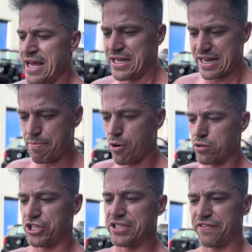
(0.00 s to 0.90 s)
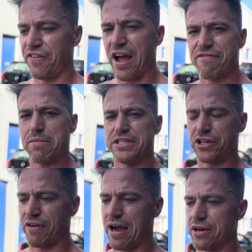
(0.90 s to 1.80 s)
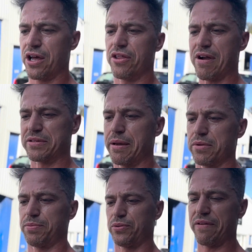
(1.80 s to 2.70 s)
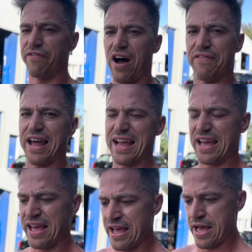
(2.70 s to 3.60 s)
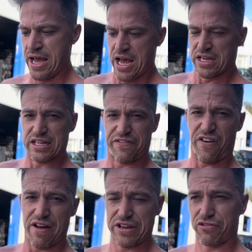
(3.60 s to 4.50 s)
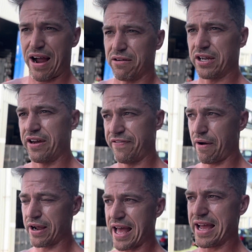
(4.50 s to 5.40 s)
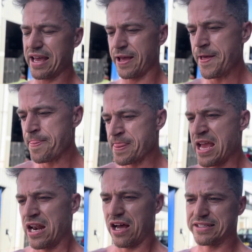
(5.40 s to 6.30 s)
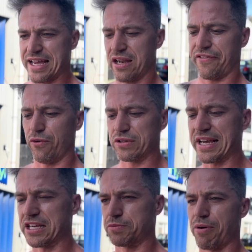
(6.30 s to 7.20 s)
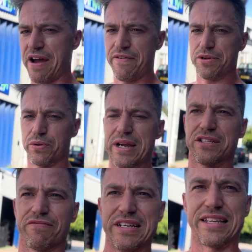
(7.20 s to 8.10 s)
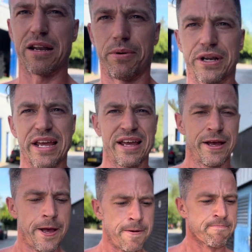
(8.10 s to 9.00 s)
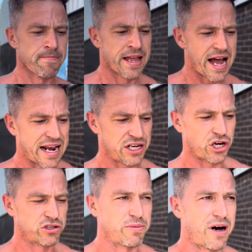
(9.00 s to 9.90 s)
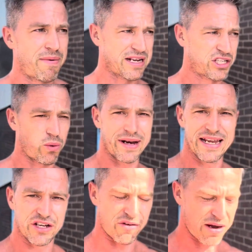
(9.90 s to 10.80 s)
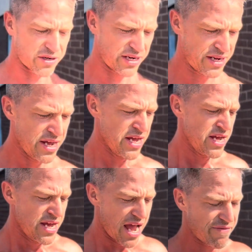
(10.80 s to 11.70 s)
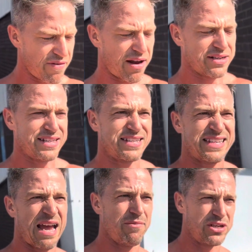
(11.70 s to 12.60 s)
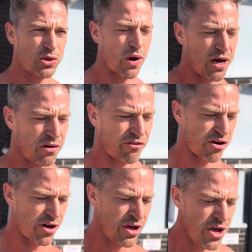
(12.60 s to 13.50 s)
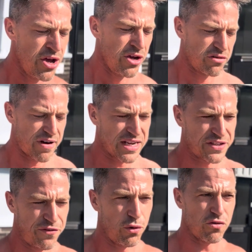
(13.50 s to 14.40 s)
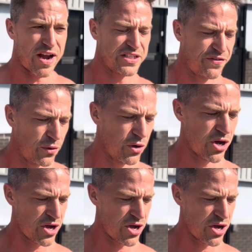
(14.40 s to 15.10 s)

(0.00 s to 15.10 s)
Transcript: D balls, just did five reps each round. The rep scheme was between five and eight. So did five each round, felt okay. I take like four seconds breath in between to reset the body. And then toes to bar managed 20 each round. Every round I did the same, went 12, rest four, rest four.